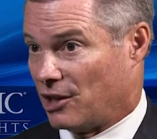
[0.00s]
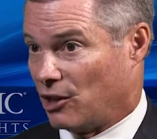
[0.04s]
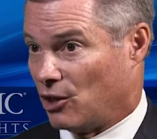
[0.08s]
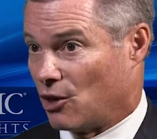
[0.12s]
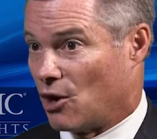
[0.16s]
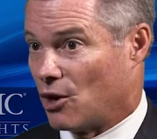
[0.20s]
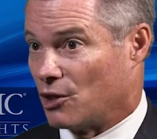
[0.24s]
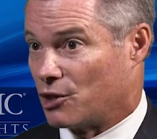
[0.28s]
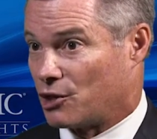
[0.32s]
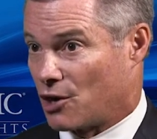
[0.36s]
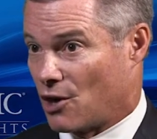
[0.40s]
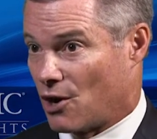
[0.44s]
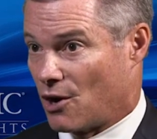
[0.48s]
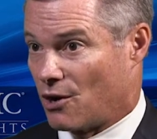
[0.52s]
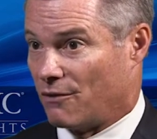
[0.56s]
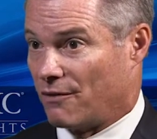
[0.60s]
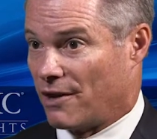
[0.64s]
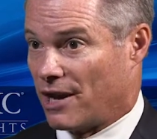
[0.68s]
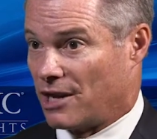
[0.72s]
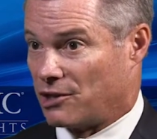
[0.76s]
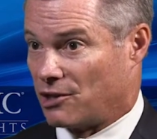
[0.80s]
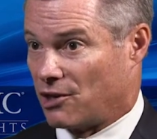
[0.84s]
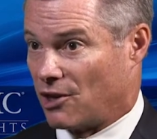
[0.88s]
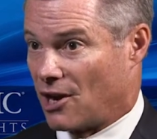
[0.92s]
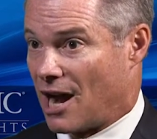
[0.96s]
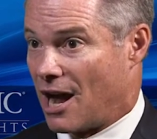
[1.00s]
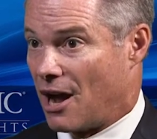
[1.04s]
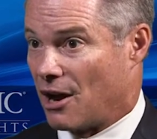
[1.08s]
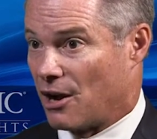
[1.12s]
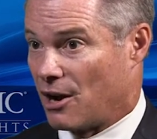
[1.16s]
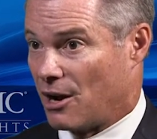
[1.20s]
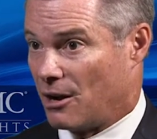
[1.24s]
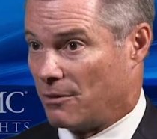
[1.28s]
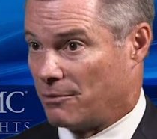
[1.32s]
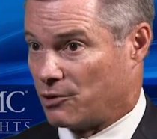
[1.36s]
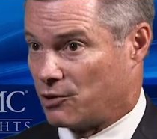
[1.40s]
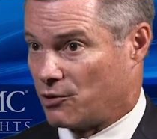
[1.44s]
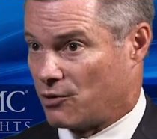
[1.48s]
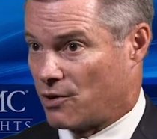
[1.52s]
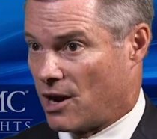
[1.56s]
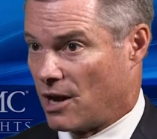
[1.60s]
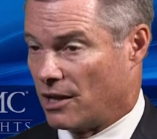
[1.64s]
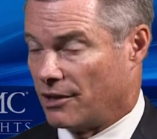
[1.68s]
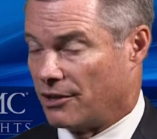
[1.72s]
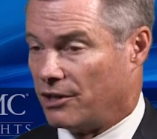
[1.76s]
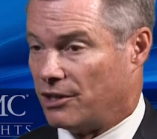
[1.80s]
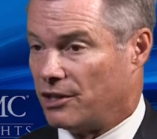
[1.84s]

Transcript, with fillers: large cardiovascular outcomes trial.